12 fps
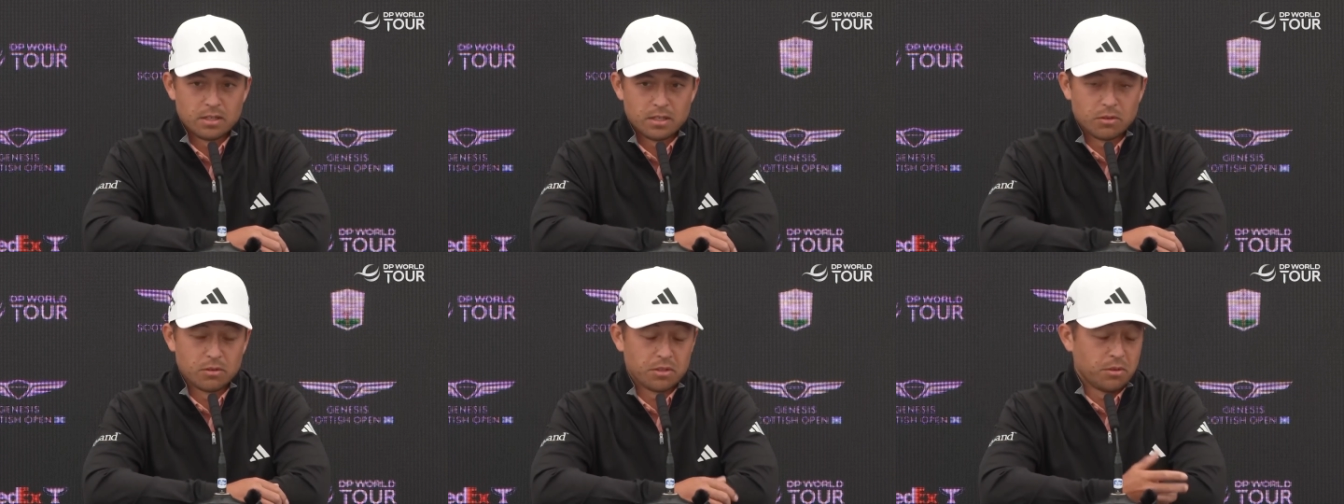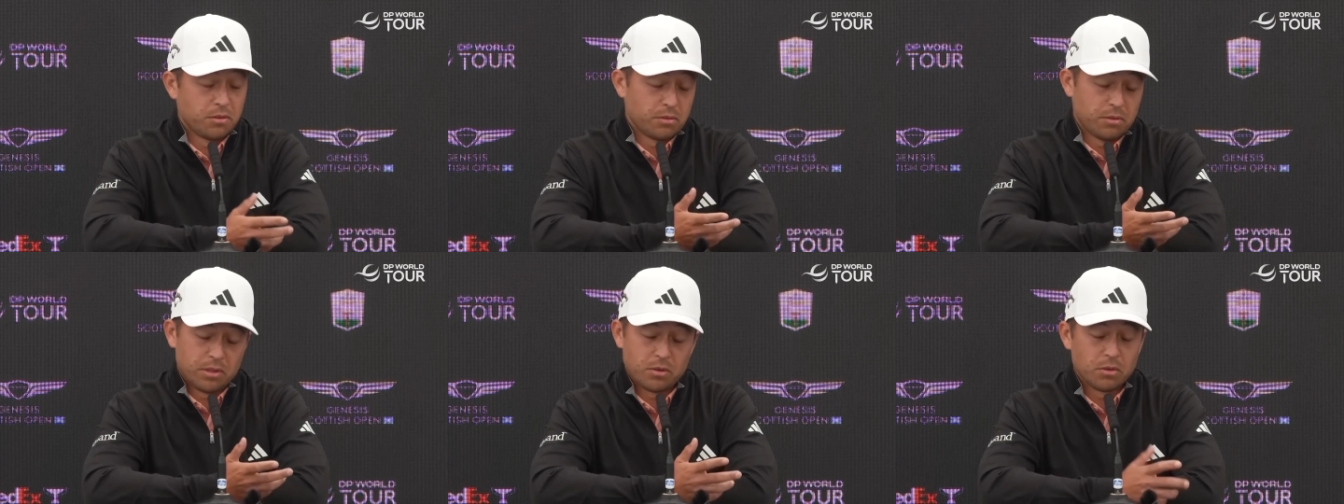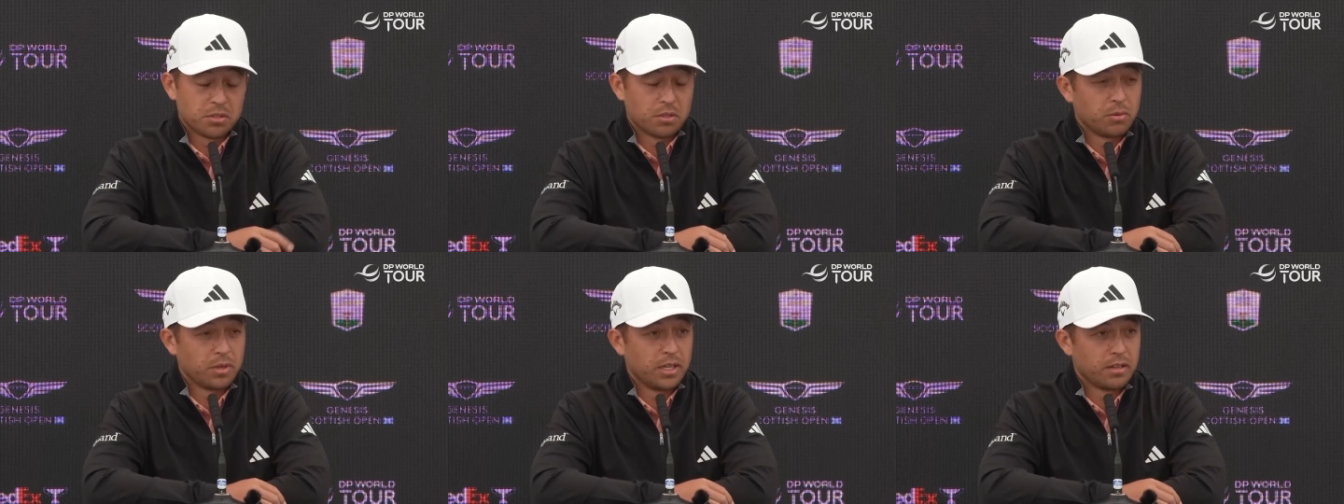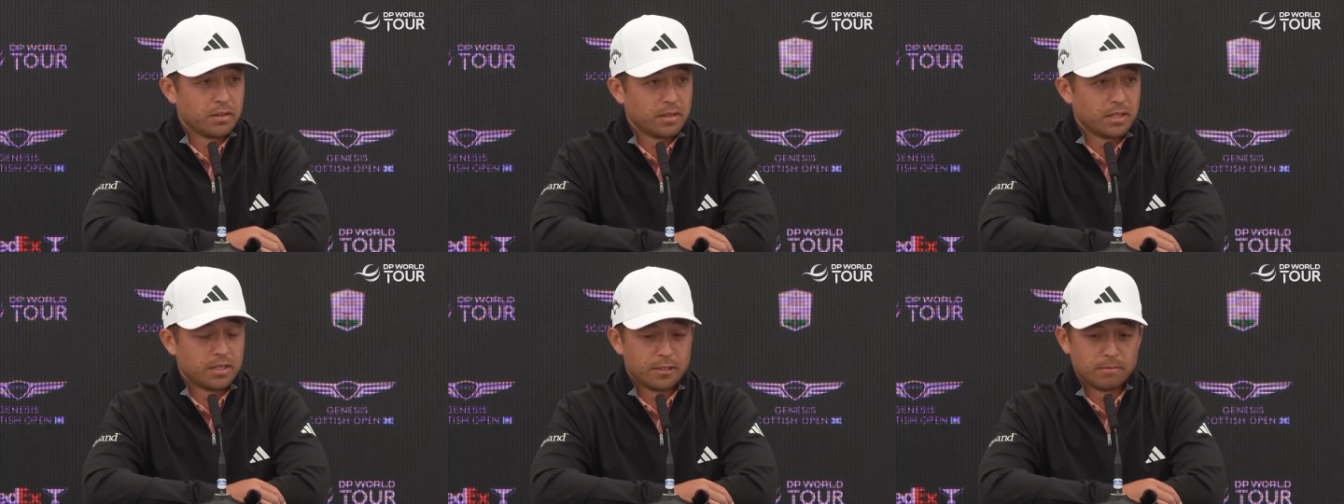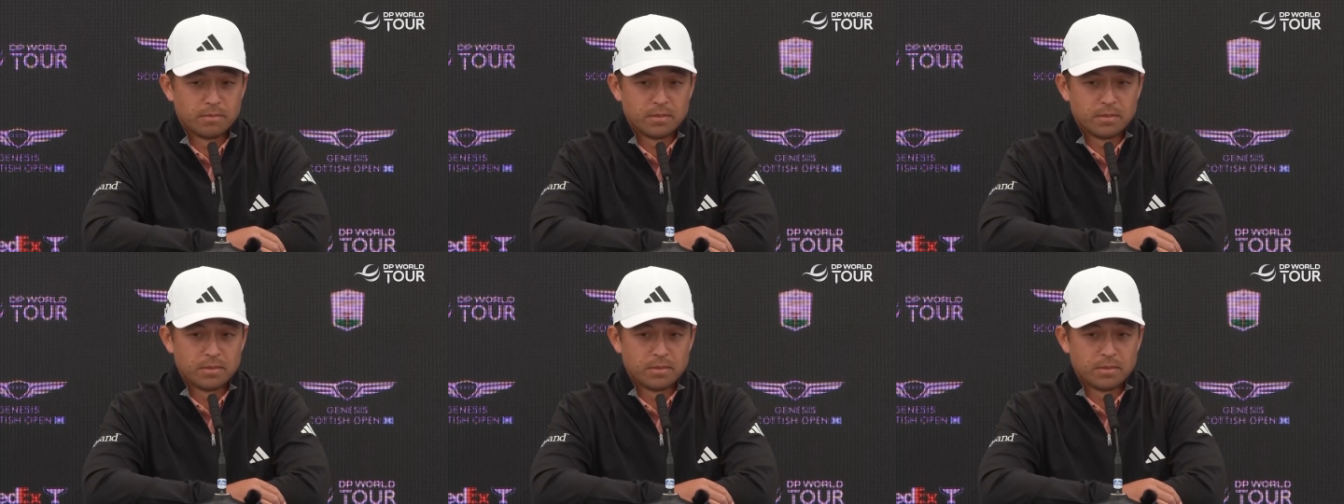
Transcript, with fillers: Uh, or, or throughout the course of the week. Um,